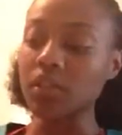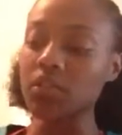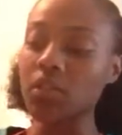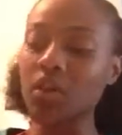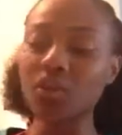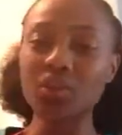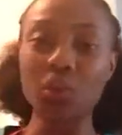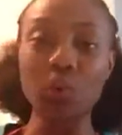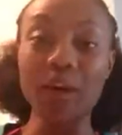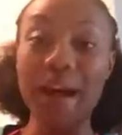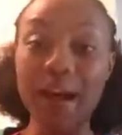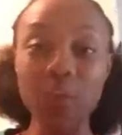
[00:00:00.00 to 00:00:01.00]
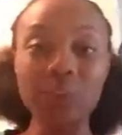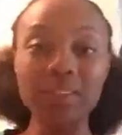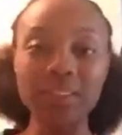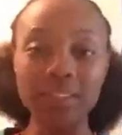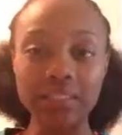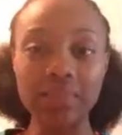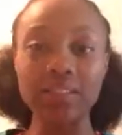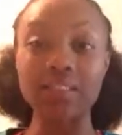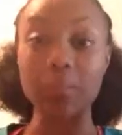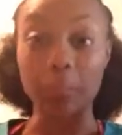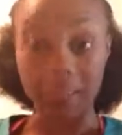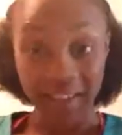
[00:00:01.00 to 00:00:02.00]
So, God wants to give us
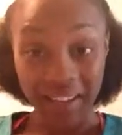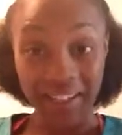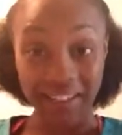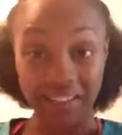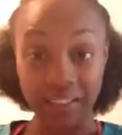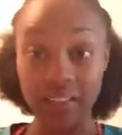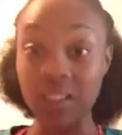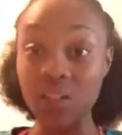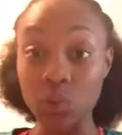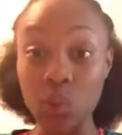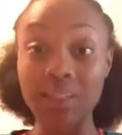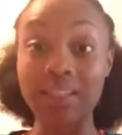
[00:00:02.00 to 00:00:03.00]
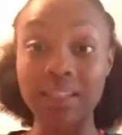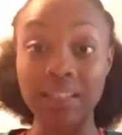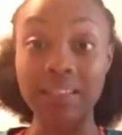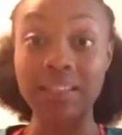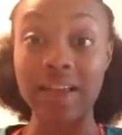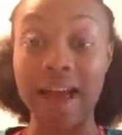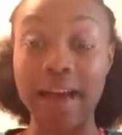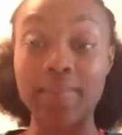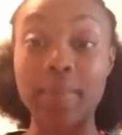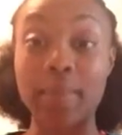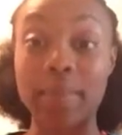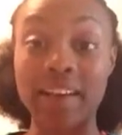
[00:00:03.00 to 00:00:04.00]
the best. He wants us to
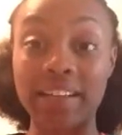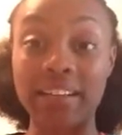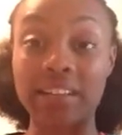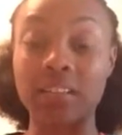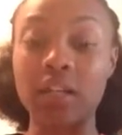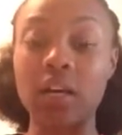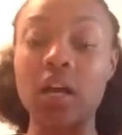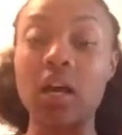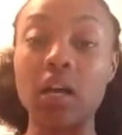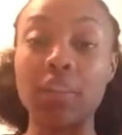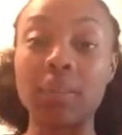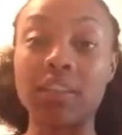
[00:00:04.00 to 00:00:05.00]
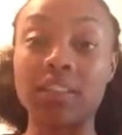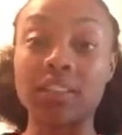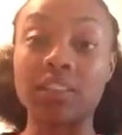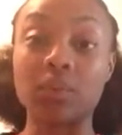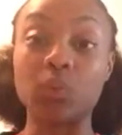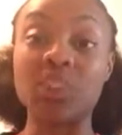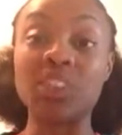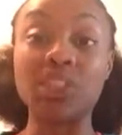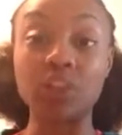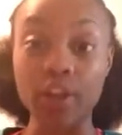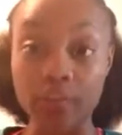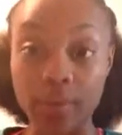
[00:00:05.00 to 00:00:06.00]
have the best because we
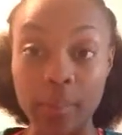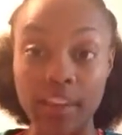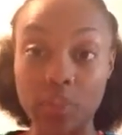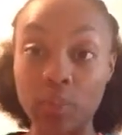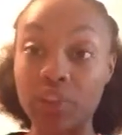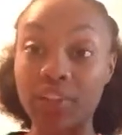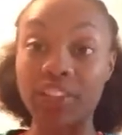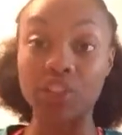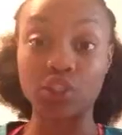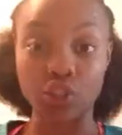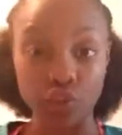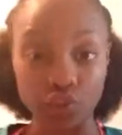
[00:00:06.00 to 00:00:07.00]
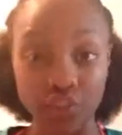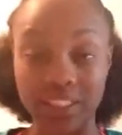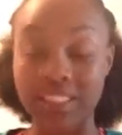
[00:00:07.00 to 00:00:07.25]
deserve the best. We are His children.